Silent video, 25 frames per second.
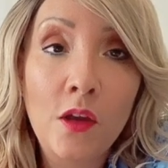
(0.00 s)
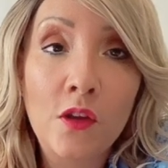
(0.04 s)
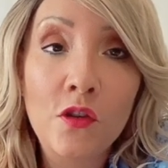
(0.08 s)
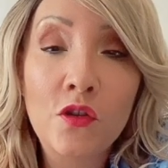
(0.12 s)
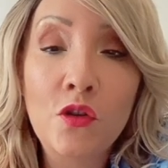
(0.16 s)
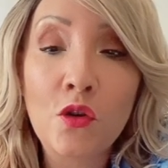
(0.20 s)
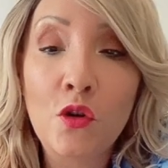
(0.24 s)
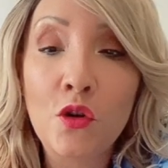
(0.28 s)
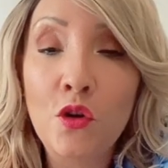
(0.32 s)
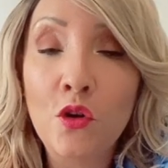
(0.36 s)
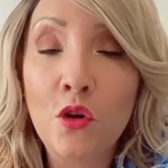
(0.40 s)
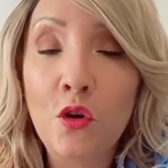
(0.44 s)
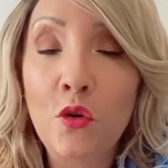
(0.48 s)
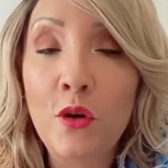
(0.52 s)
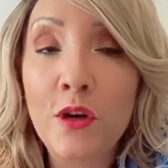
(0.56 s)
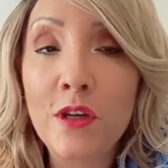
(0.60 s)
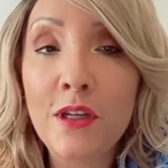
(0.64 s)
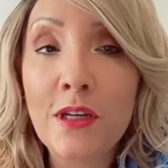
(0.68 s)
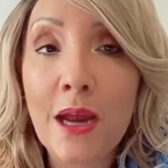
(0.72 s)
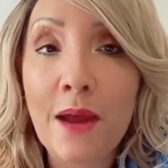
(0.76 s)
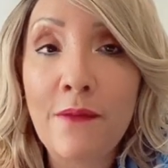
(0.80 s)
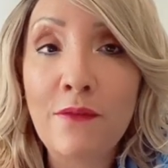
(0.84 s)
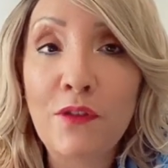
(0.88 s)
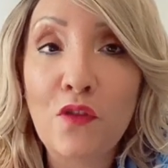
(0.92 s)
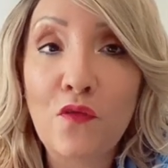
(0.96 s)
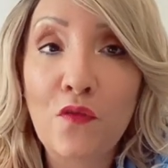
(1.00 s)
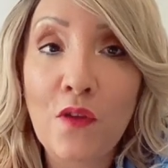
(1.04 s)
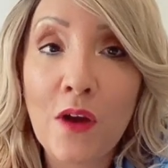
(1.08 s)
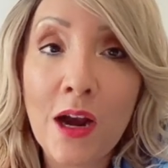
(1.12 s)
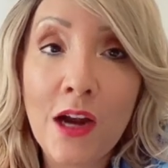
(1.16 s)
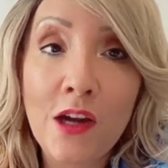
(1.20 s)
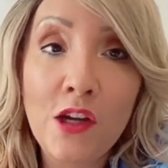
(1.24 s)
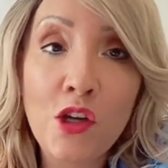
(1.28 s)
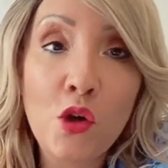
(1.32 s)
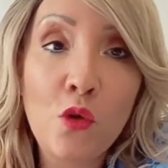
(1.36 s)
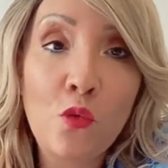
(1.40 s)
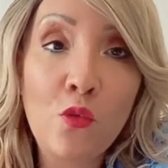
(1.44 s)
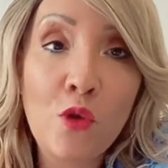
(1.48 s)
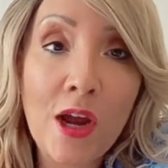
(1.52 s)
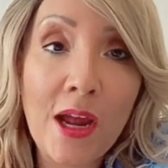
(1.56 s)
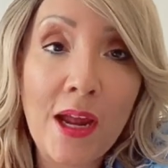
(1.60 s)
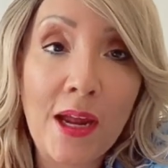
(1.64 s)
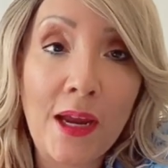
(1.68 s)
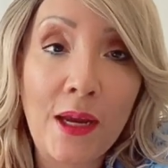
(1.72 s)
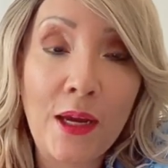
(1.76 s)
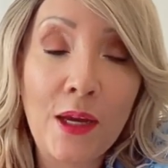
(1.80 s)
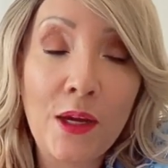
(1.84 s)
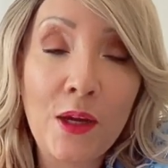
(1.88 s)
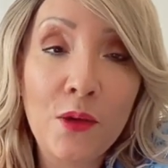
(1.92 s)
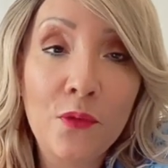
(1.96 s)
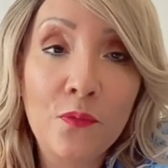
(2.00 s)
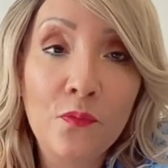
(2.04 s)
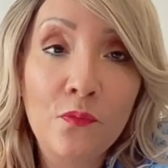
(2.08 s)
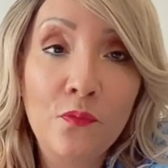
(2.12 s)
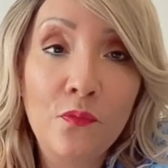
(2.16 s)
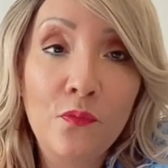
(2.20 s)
So you're going to have to find your way